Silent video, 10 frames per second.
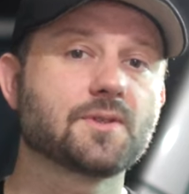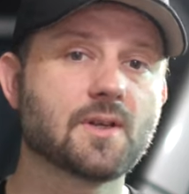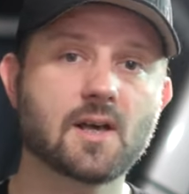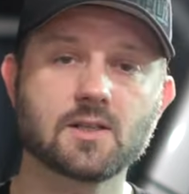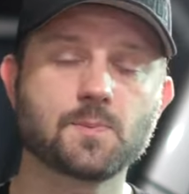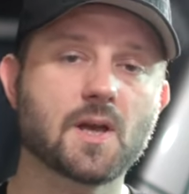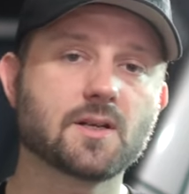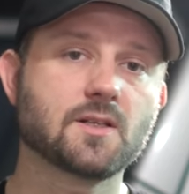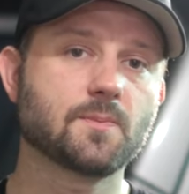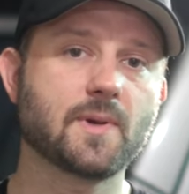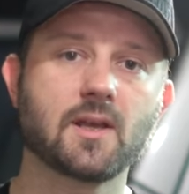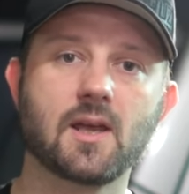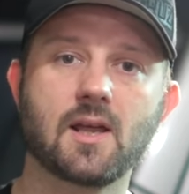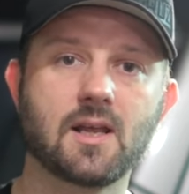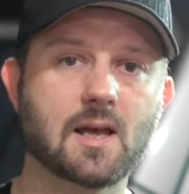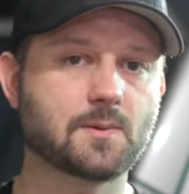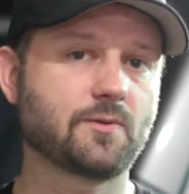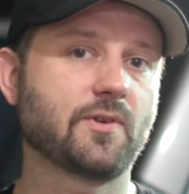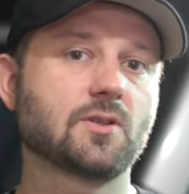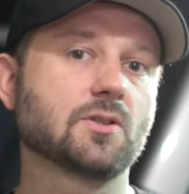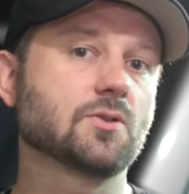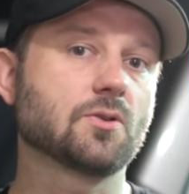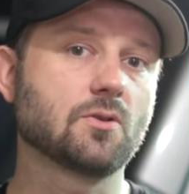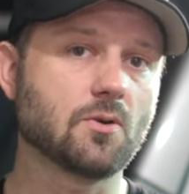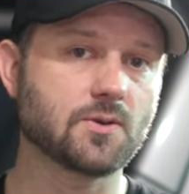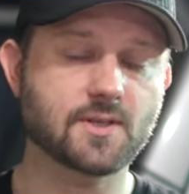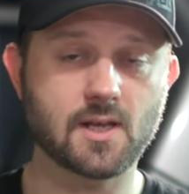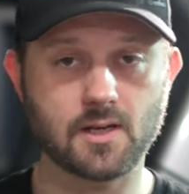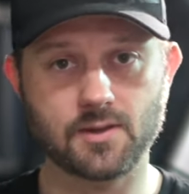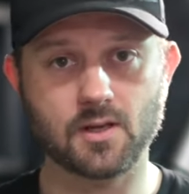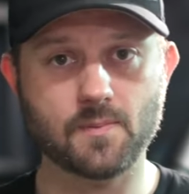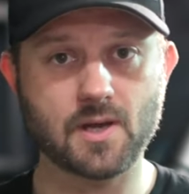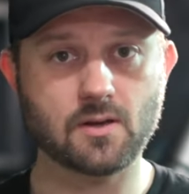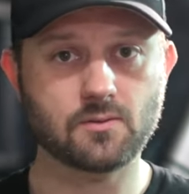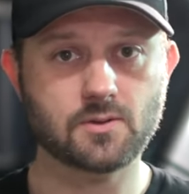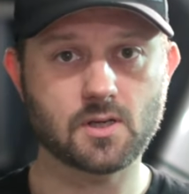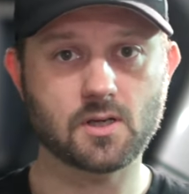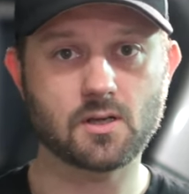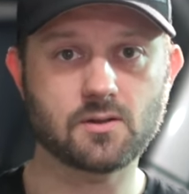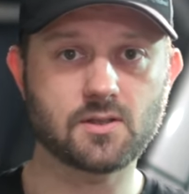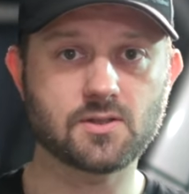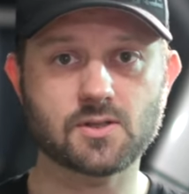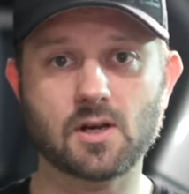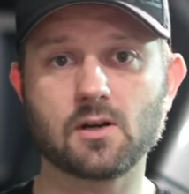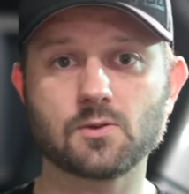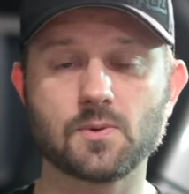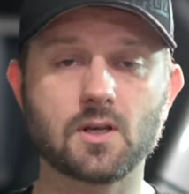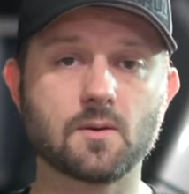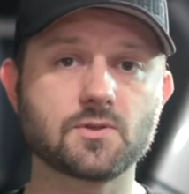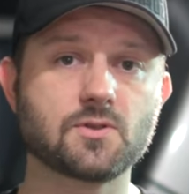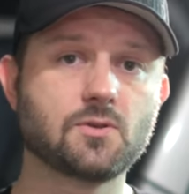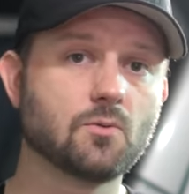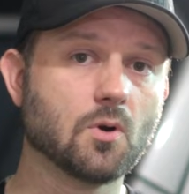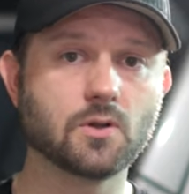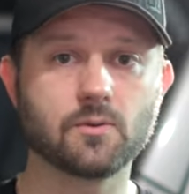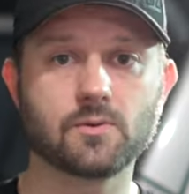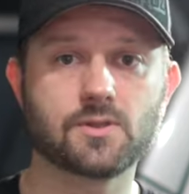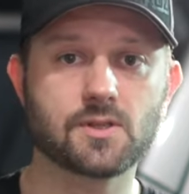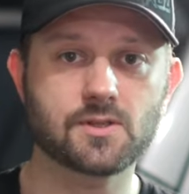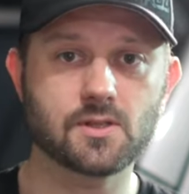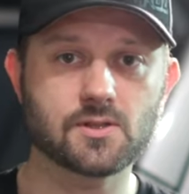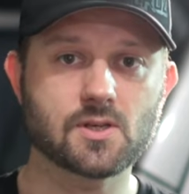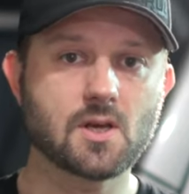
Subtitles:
not expecting to make any observations or notice anything about these tires when it comes to rolling resistance,